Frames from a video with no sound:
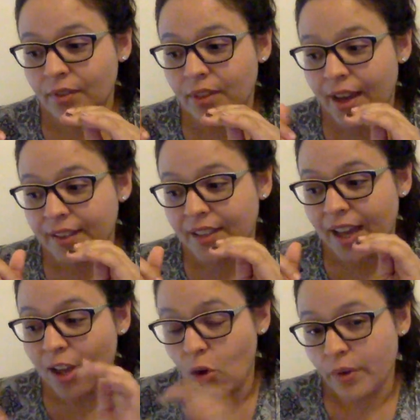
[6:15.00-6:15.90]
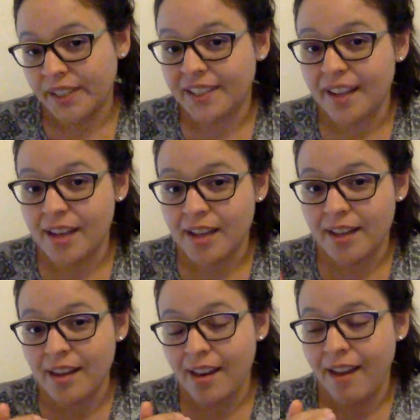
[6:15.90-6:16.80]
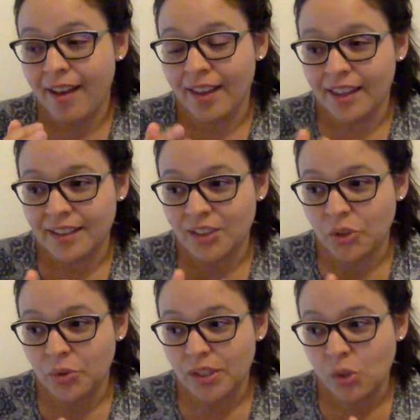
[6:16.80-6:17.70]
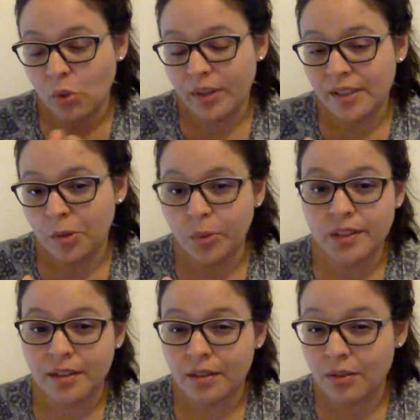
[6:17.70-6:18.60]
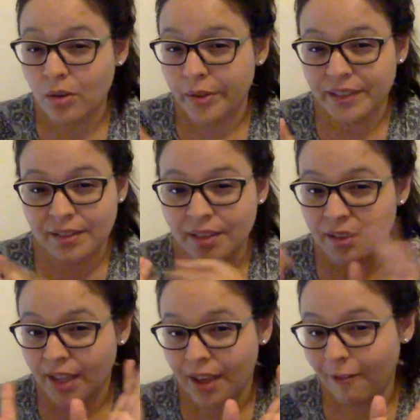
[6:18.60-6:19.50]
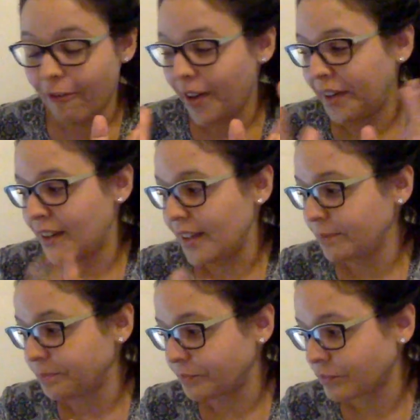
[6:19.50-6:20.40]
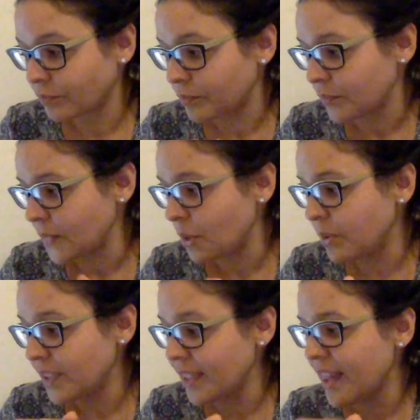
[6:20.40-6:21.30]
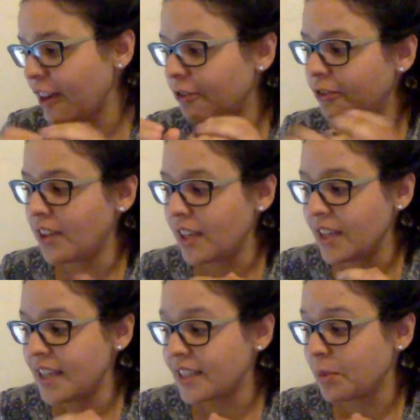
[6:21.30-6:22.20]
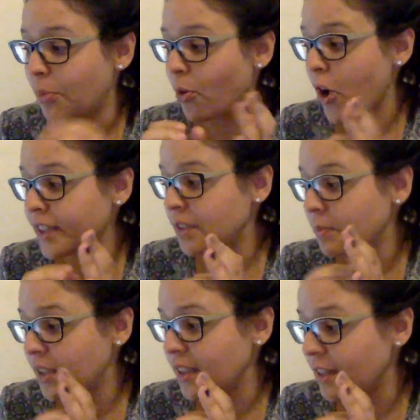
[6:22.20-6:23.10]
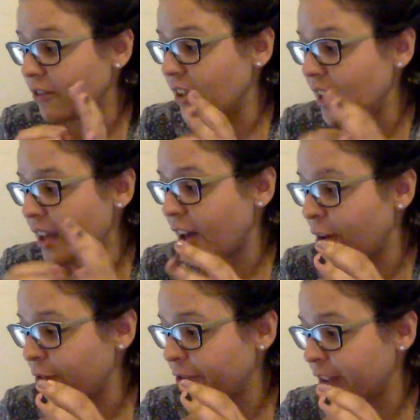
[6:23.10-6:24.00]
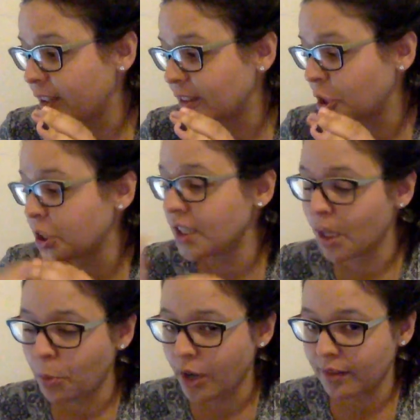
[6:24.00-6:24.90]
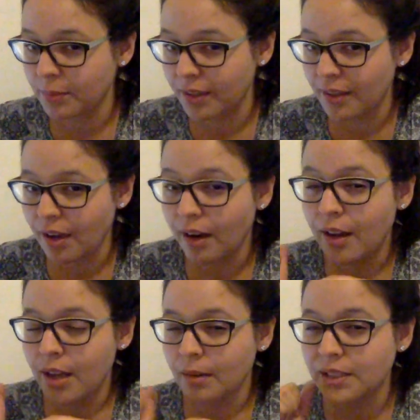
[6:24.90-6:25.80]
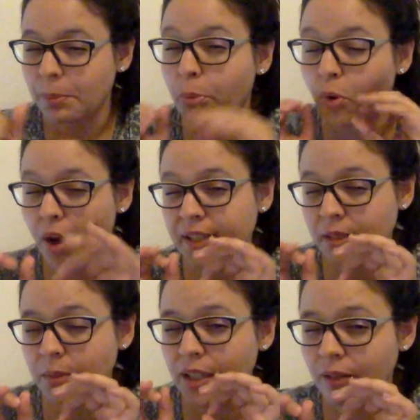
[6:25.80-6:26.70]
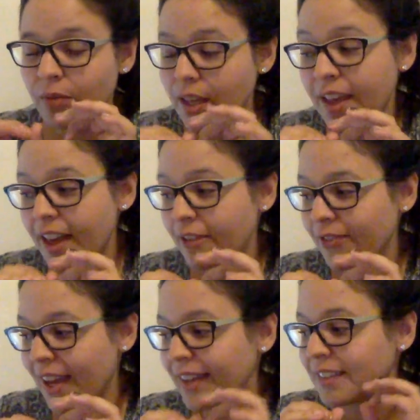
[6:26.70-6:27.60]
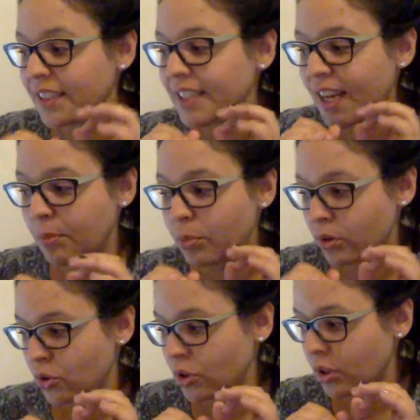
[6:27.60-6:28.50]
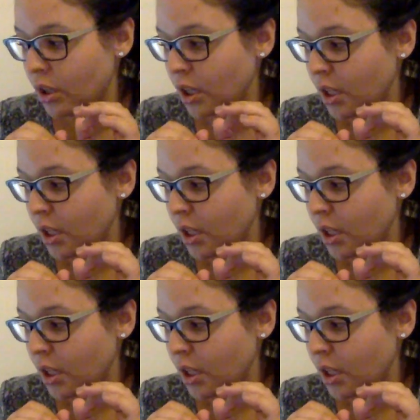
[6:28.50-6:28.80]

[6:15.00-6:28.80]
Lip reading: That I always say it, and students always lose it on their notes and then they can't find it. We'll say that V is approximately VF. It doesn't say approximately there. There's approximately VF at the temperature.